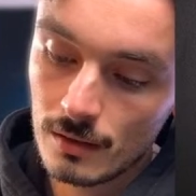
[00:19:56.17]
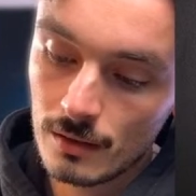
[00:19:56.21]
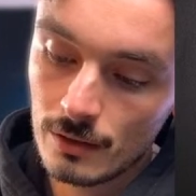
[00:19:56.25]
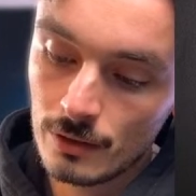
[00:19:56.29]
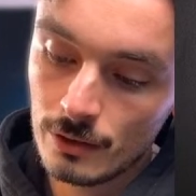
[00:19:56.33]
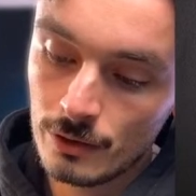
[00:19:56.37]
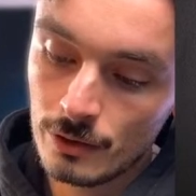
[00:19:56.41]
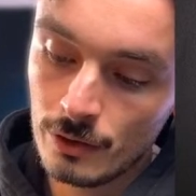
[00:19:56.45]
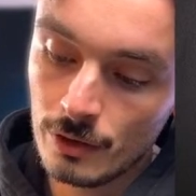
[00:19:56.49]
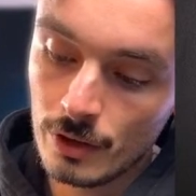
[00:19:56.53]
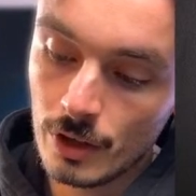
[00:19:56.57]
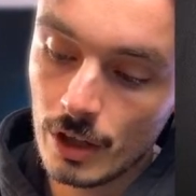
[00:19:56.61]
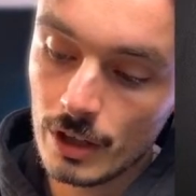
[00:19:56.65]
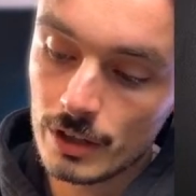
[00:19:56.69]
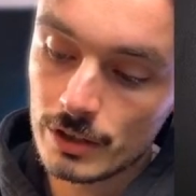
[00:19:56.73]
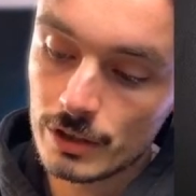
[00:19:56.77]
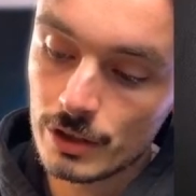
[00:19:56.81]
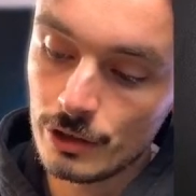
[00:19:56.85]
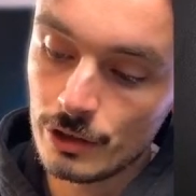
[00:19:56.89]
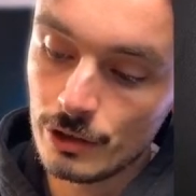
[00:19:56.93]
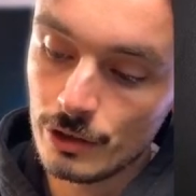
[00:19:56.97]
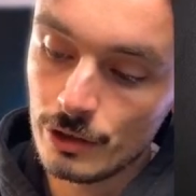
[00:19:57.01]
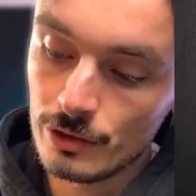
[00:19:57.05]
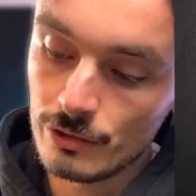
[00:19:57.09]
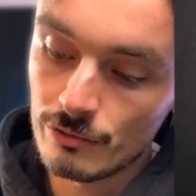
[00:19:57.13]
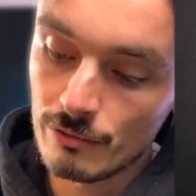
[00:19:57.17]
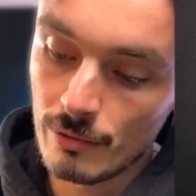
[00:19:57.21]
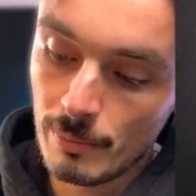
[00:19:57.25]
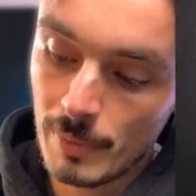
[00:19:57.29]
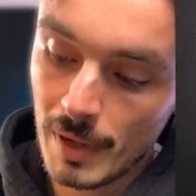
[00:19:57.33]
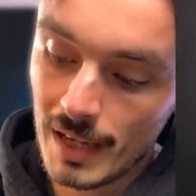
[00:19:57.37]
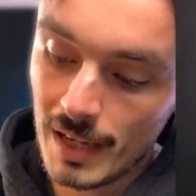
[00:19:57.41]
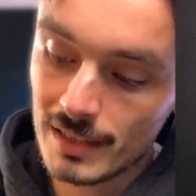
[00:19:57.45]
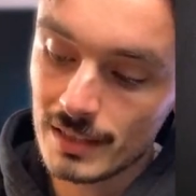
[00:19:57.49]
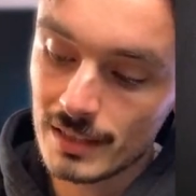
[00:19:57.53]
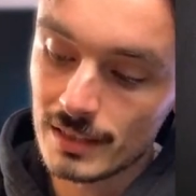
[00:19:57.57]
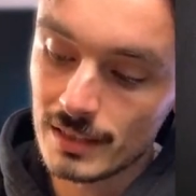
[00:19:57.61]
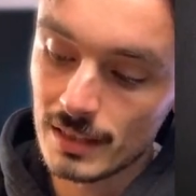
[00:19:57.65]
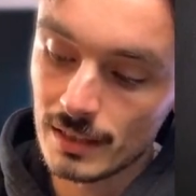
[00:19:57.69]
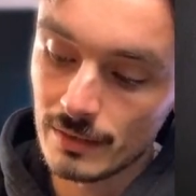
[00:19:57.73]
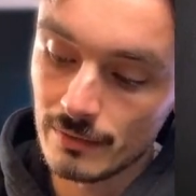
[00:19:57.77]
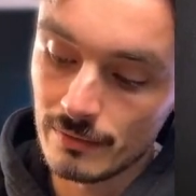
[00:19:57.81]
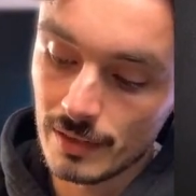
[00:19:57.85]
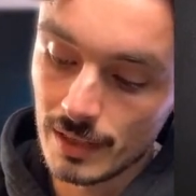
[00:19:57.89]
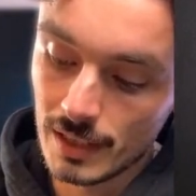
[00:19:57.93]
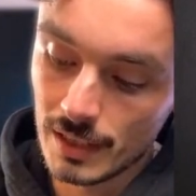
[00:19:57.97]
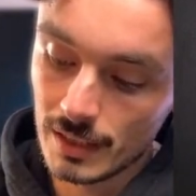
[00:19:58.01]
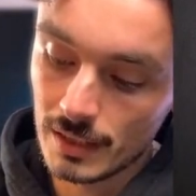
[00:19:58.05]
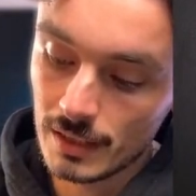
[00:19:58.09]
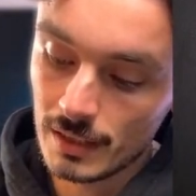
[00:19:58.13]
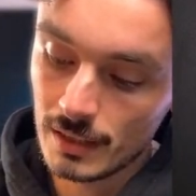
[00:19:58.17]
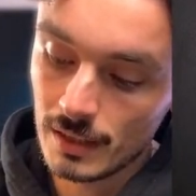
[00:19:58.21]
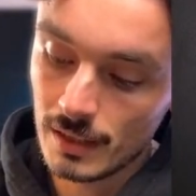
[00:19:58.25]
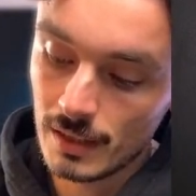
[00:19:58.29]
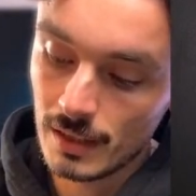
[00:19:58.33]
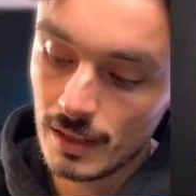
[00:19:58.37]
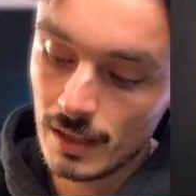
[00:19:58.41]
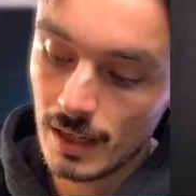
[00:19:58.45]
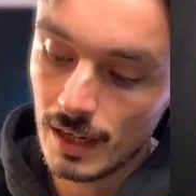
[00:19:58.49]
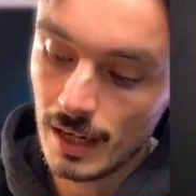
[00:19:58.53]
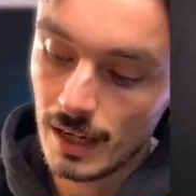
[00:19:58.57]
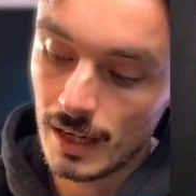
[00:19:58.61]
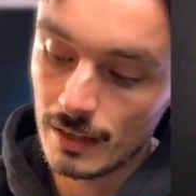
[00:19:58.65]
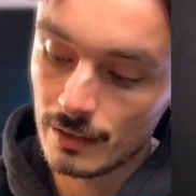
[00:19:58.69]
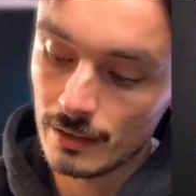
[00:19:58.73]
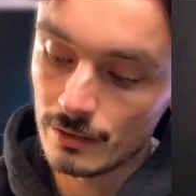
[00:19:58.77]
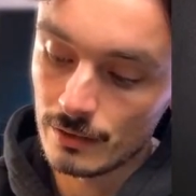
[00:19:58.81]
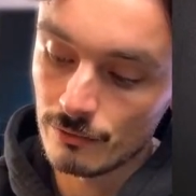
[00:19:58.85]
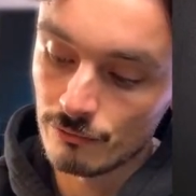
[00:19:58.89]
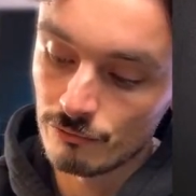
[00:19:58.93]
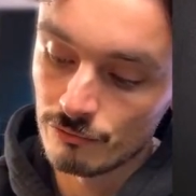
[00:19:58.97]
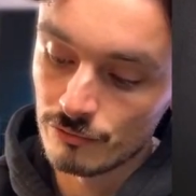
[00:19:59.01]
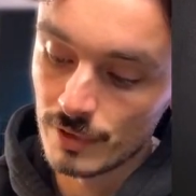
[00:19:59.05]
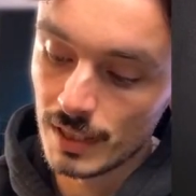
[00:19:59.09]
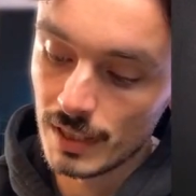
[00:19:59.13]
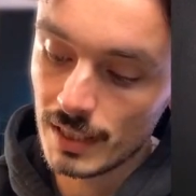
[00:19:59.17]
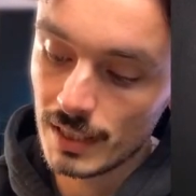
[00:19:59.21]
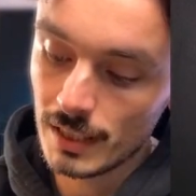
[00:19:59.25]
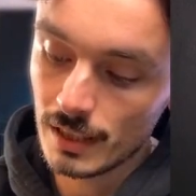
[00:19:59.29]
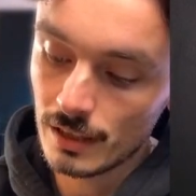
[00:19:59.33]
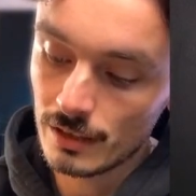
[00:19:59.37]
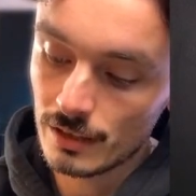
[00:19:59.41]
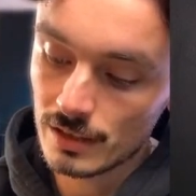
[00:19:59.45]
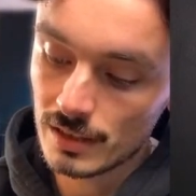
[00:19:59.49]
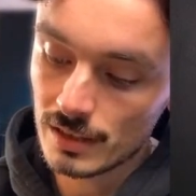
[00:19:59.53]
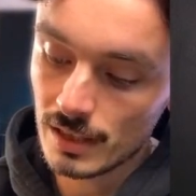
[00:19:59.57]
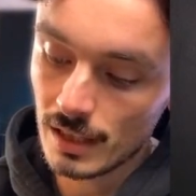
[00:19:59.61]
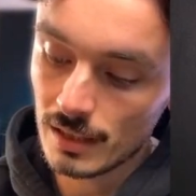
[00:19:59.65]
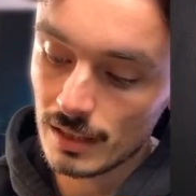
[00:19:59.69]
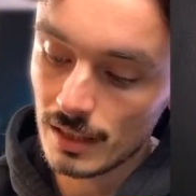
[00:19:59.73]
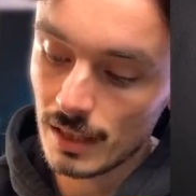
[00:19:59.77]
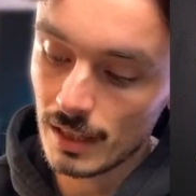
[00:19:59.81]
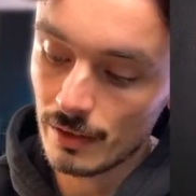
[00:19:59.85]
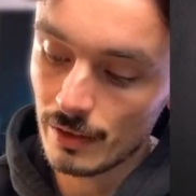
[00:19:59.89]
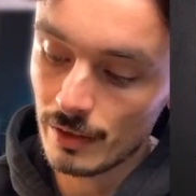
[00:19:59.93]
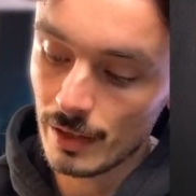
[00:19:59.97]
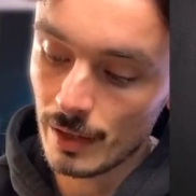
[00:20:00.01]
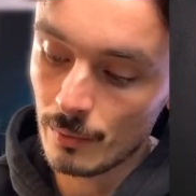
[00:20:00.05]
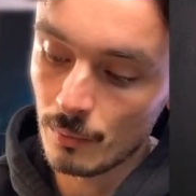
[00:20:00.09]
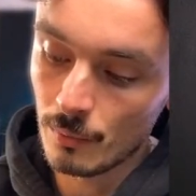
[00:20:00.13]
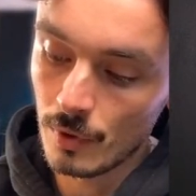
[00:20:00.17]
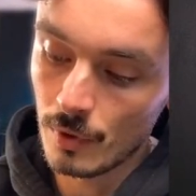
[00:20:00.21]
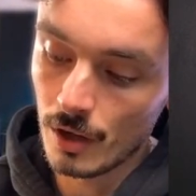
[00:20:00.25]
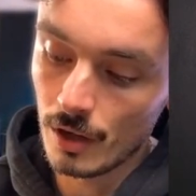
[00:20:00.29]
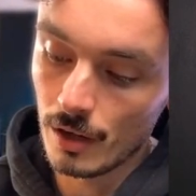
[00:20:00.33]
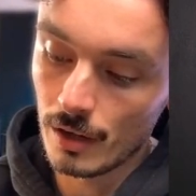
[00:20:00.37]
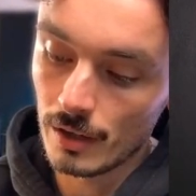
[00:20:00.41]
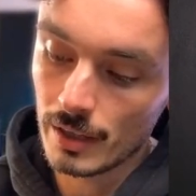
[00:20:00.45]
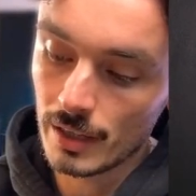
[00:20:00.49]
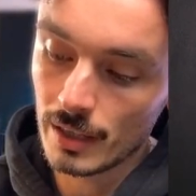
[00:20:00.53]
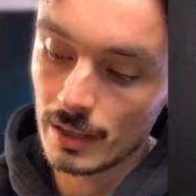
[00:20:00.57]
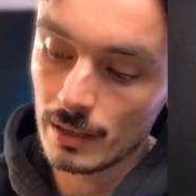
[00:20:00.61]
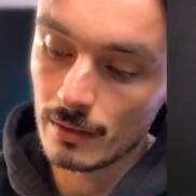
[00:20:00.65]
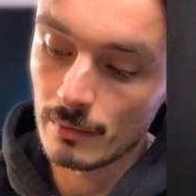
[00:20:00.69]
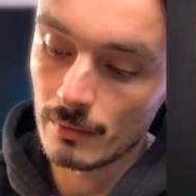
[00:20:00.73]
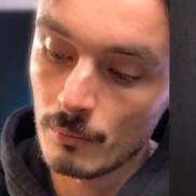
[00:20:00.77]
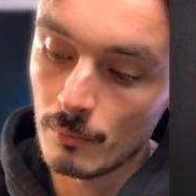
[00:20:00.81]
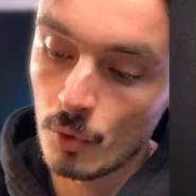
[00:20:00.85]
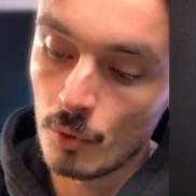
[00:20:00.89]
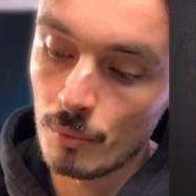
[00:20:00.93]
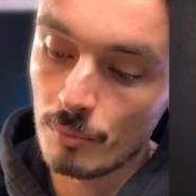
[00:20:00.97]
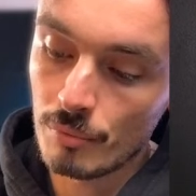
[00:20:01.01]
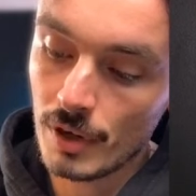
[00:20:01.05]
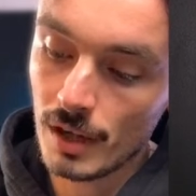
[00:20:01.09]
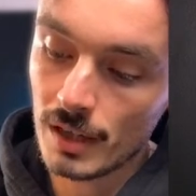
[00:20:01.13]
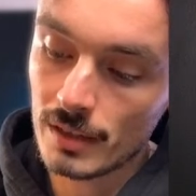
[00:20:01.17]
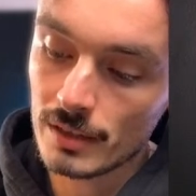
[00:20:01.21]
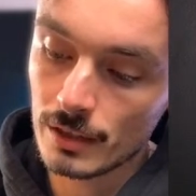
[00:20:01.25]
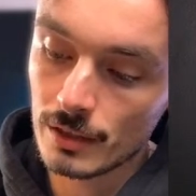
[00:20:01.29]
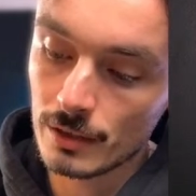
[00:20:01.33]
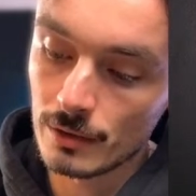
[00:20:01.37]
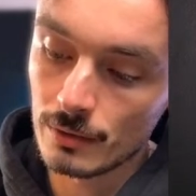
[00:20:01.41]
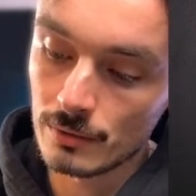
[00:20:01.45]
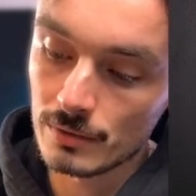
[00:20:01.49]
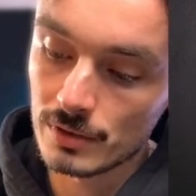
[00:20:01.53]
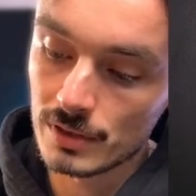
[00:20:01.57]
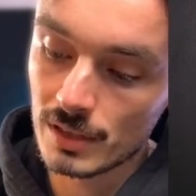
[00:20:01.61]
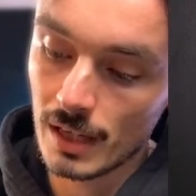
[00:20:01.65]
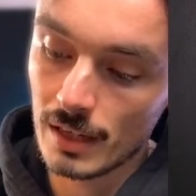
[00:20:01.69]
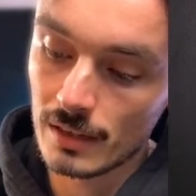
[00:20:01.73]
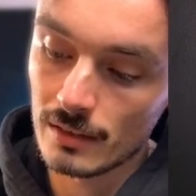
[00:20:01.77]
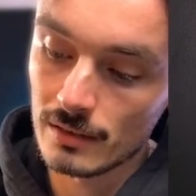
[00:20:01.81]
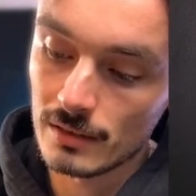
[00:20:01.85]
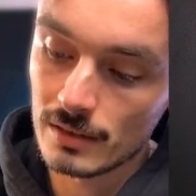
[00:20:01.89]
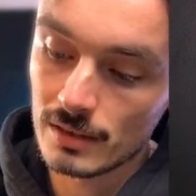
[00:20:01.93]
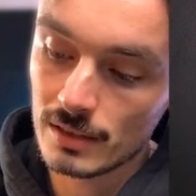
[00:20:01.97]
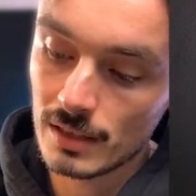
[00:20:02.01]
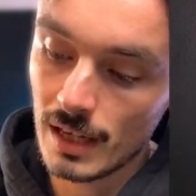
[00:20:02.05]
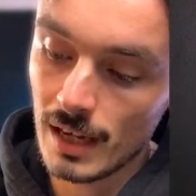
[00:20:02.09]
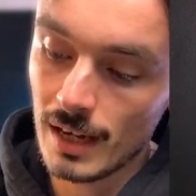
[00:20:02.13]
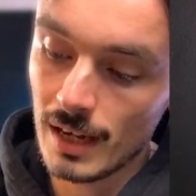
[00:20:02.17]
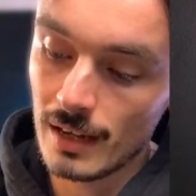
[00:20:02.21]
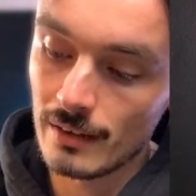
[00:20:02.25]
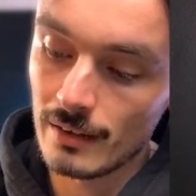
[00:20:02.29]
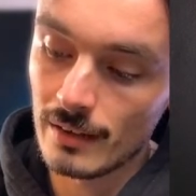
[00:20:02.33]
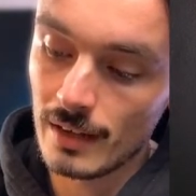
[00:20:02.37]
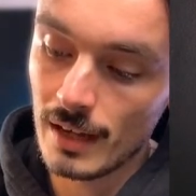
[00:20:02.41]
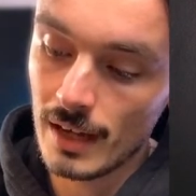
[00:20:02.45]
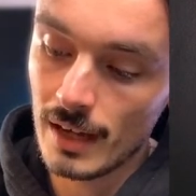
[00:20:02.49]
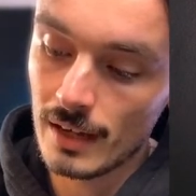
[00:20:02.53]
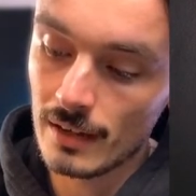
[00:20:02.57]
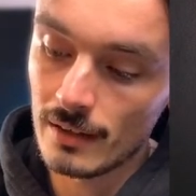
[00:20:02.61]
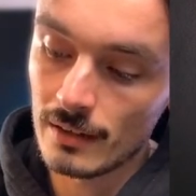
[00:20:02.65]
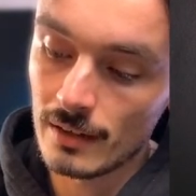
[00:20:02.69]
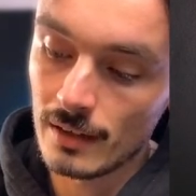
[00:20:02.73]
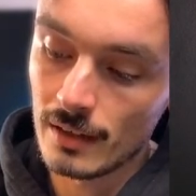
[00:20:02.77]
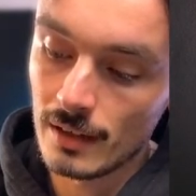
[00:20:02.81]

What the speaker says: you guys can use repetitively and really understand how they work in a practical sense, and then